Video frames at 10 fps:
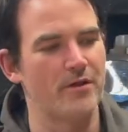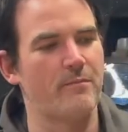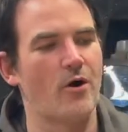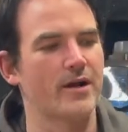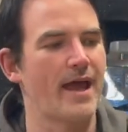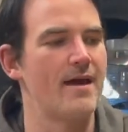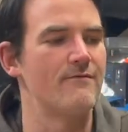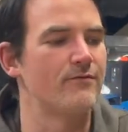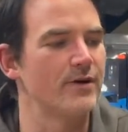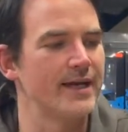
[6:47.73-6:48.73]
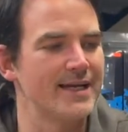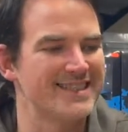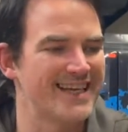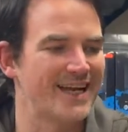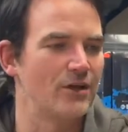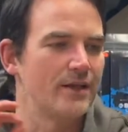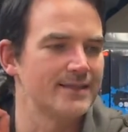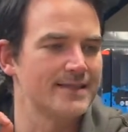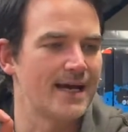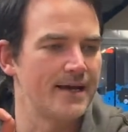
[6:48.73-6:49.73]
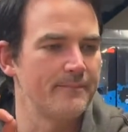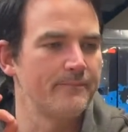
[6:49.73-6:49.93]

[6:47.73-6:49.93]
the park every single time.